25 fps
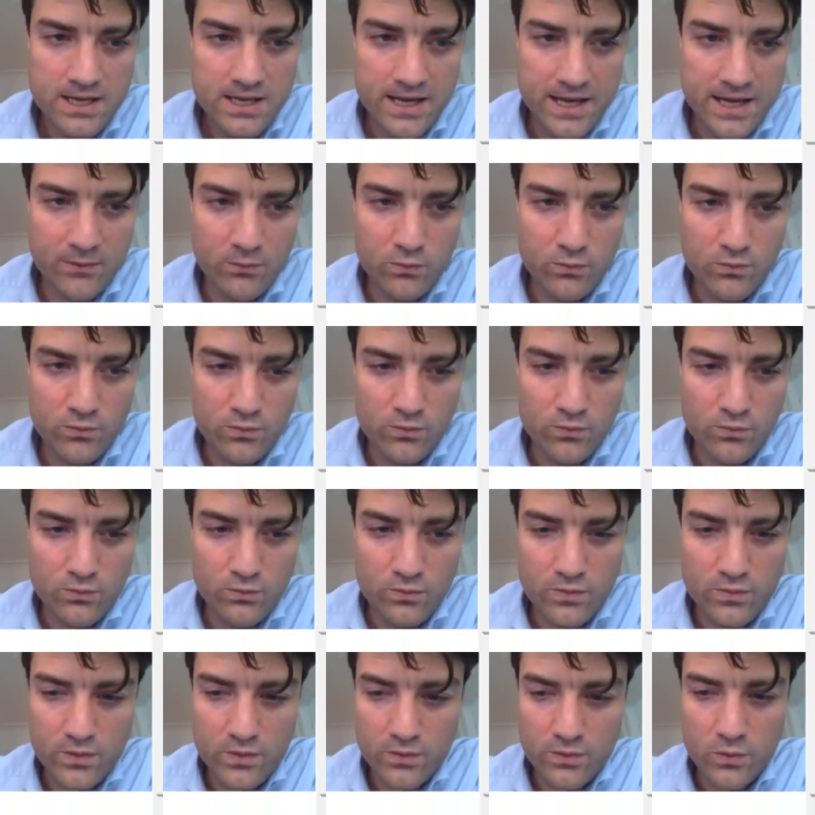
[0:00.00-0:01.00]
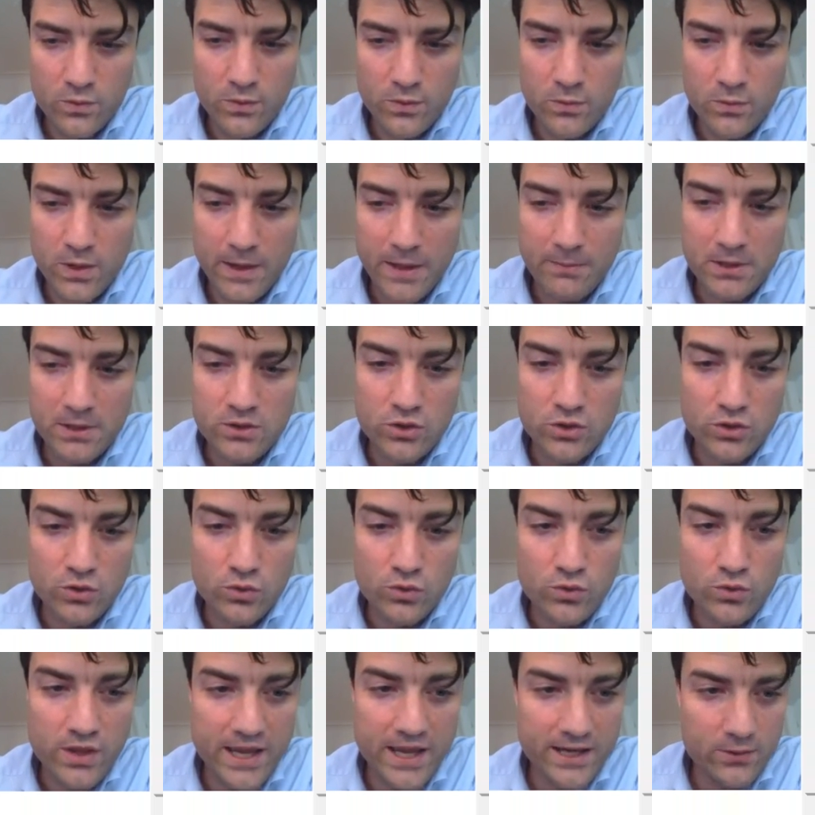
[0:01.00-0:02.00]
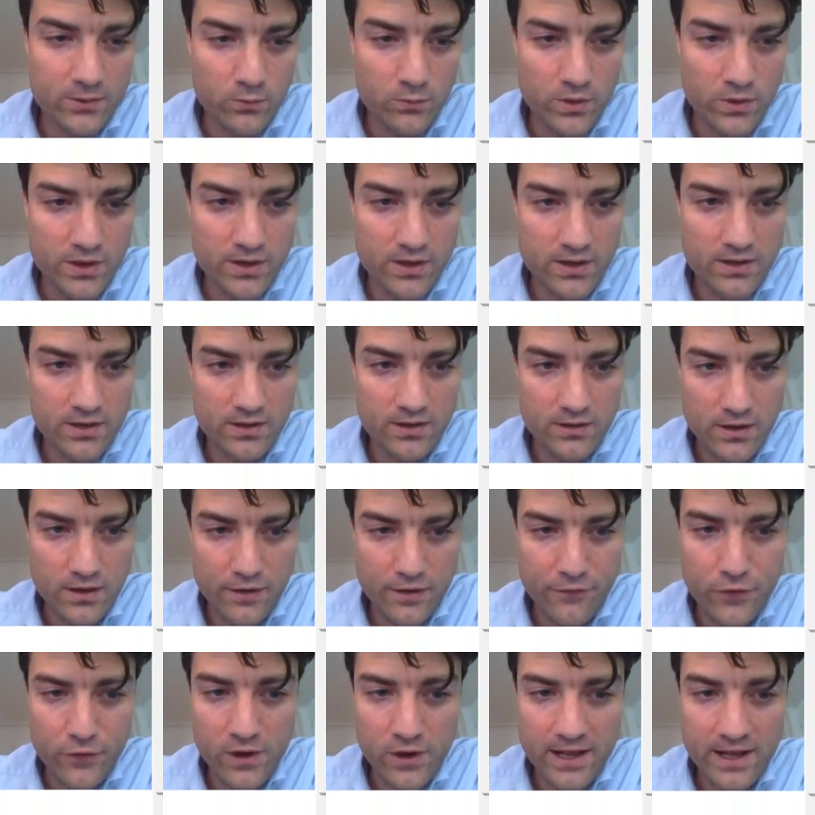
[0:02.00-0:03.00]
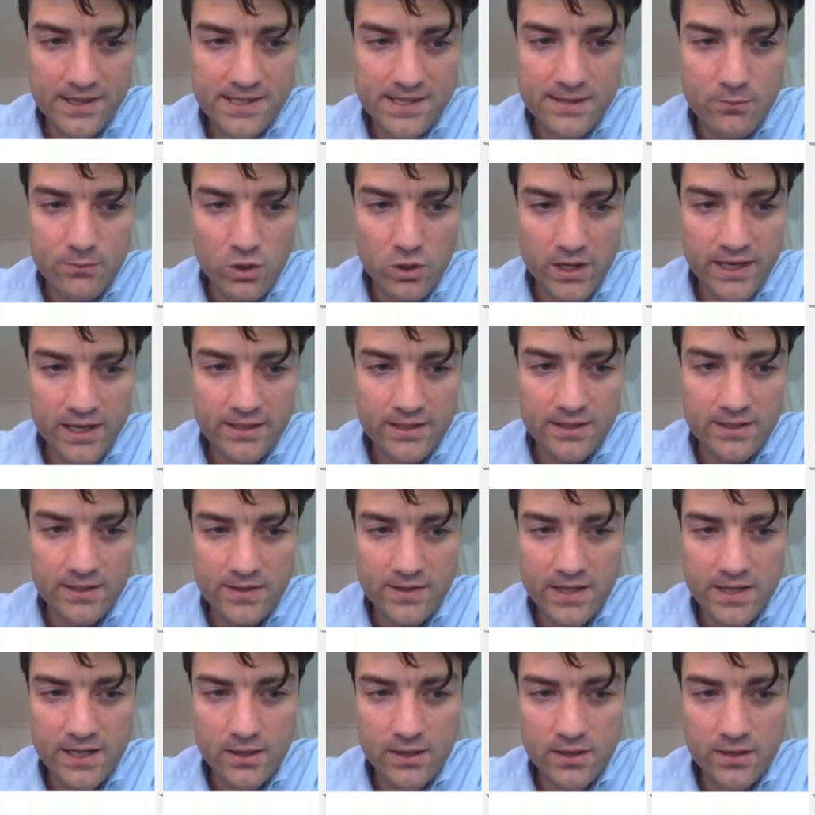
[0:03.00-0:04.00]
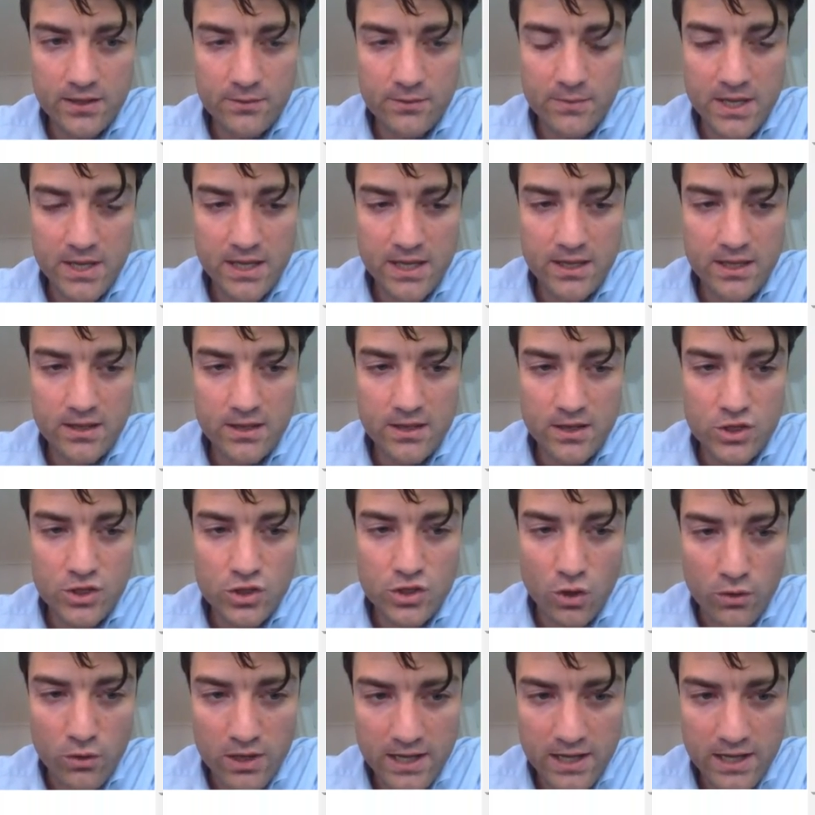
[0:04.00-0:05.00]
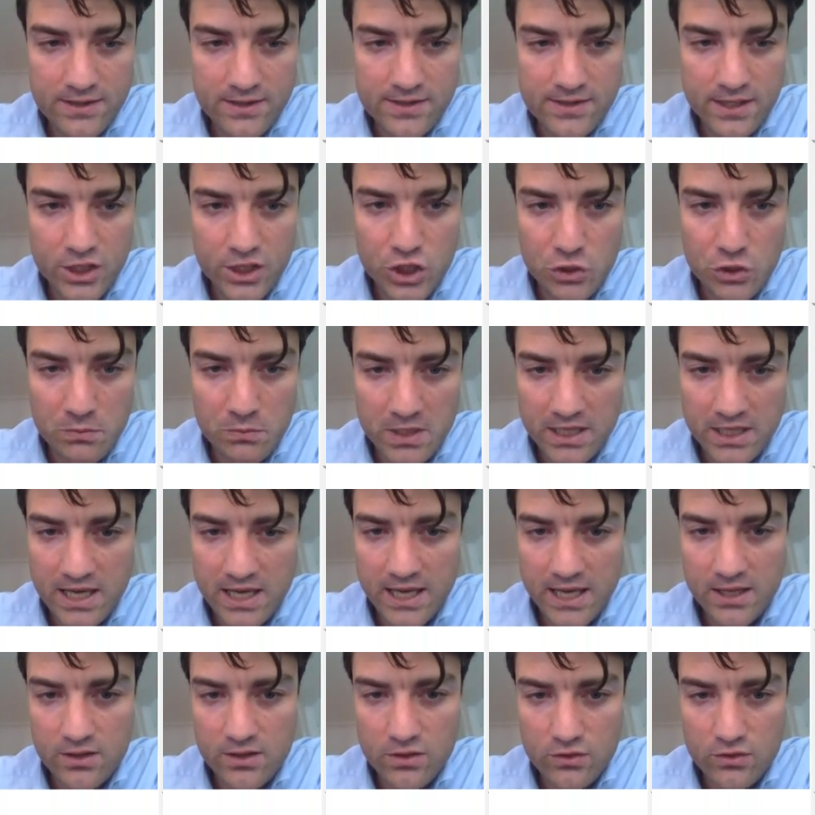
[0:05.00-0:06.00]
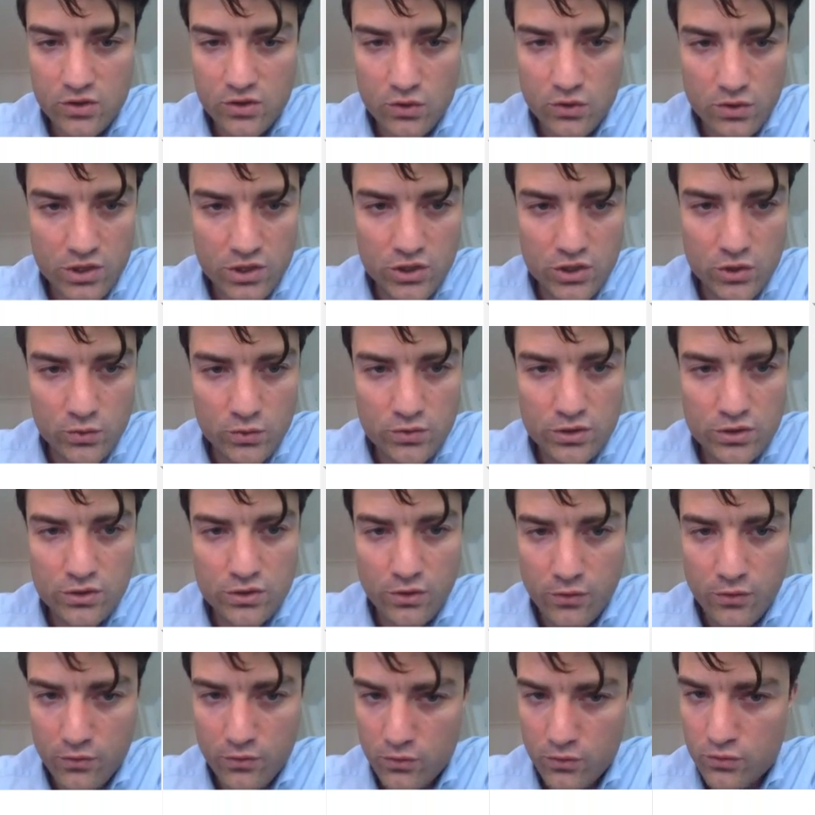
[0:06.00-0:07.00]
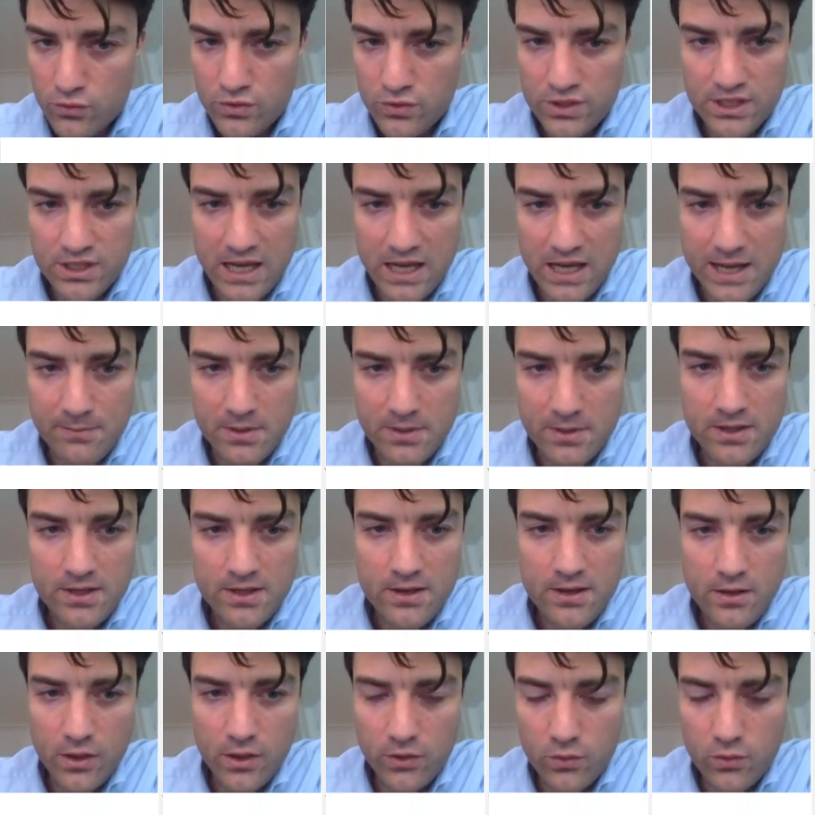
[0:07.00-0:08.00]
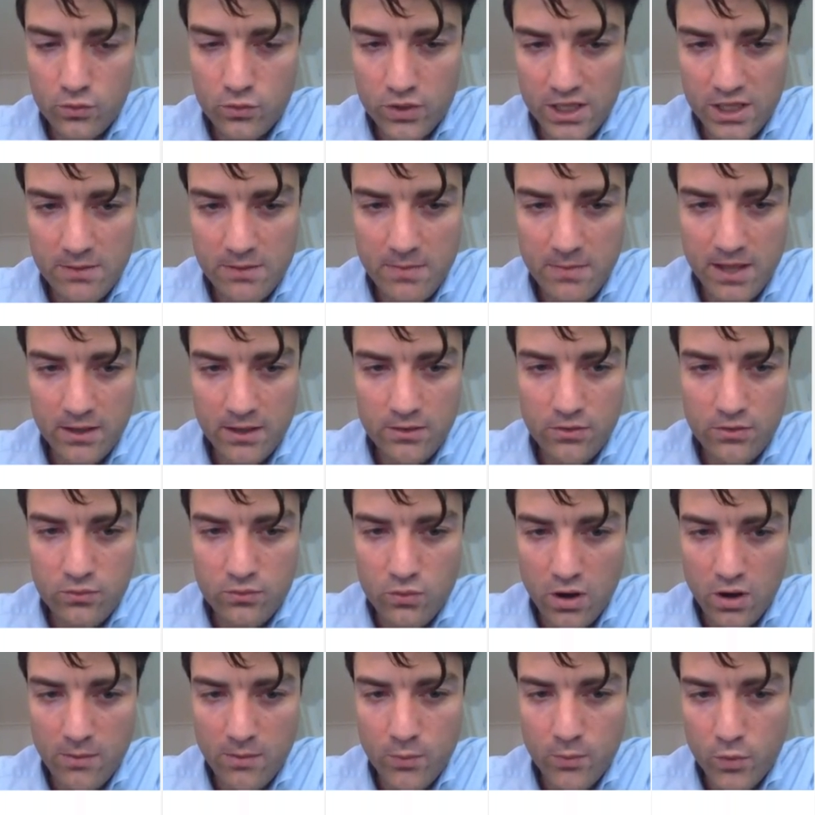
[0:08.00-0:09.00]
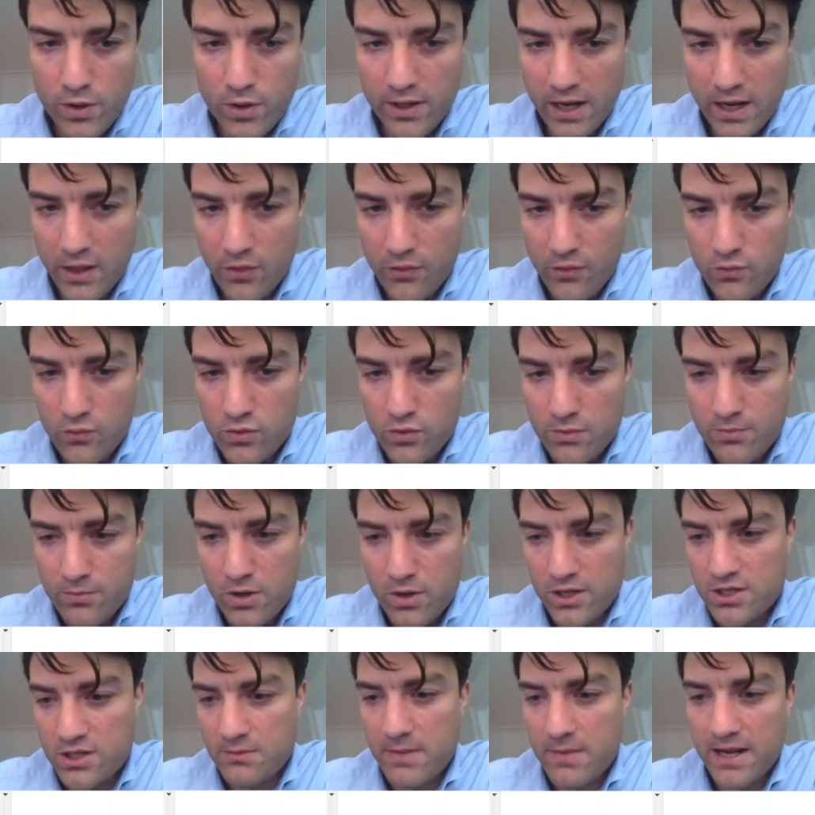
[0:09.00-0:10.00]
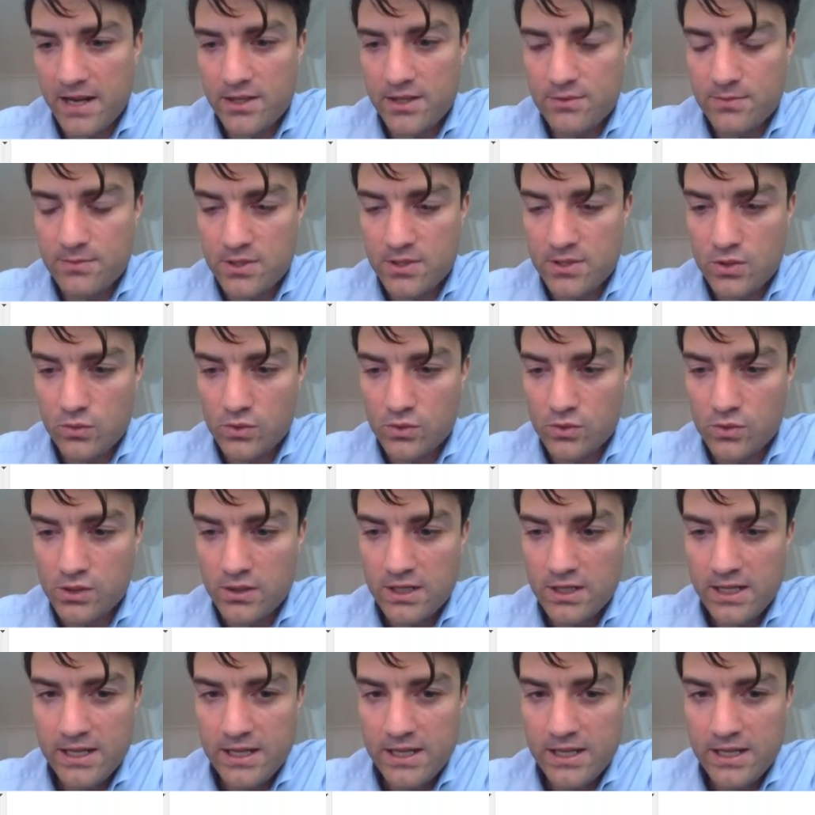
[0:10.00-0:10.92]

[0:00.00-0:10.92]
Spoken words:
And we were able to do that with a freelance simulator that are going to make storylines that communicate to the students through Skype, through email, through Upwork, and through the project management tools.